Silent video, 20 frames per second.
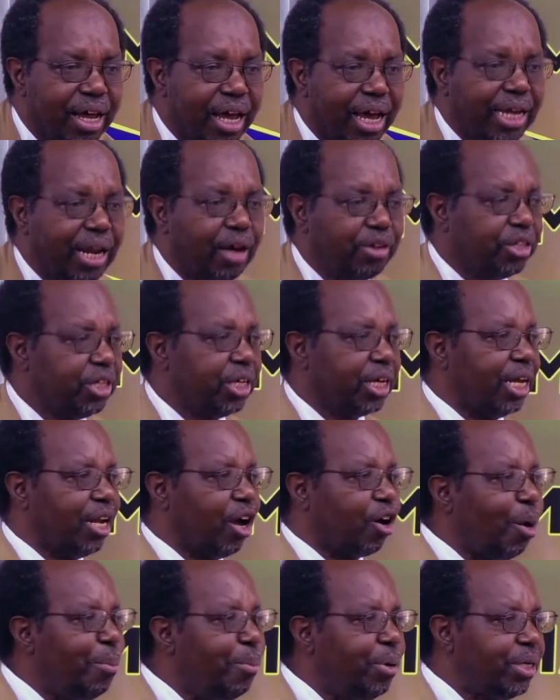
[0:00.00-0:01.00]
And now she
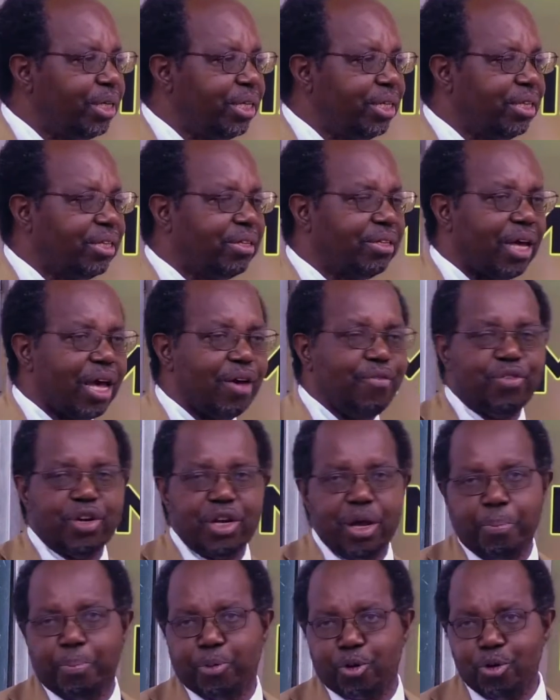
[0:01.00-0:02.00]
can accommodate
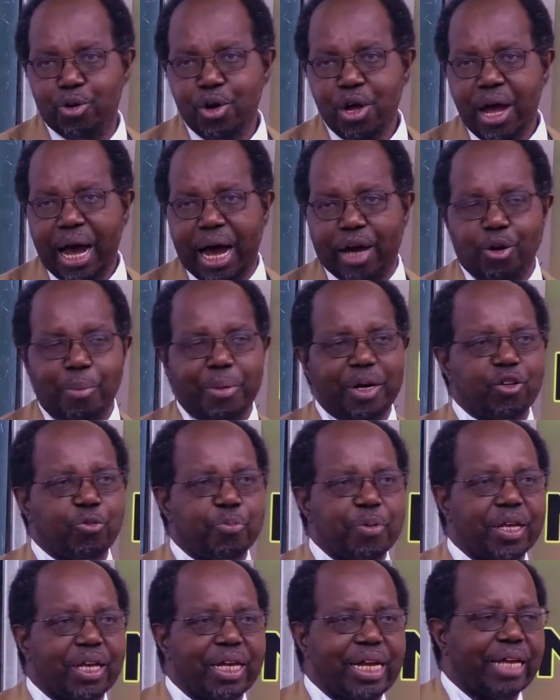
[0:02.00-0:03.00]
every April, I normally
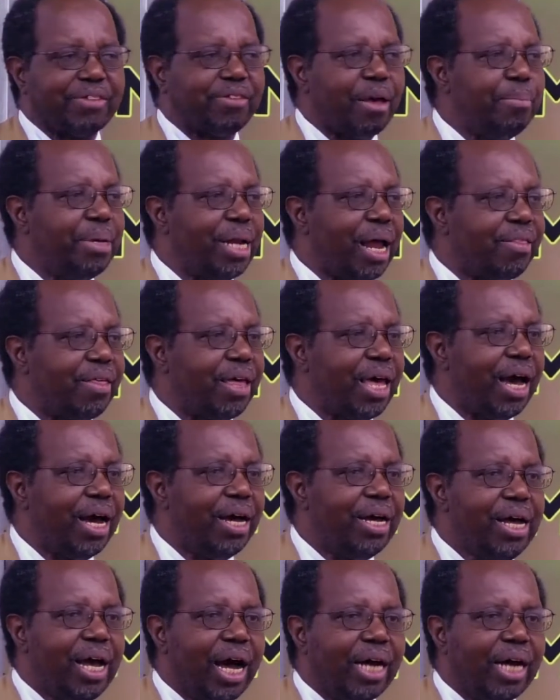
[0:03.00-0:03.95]
speak in a seminar there,